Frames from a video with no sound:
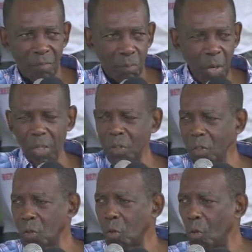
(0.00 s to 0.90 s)

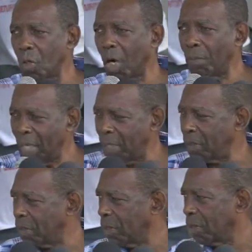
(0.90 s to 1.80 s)
persons who come in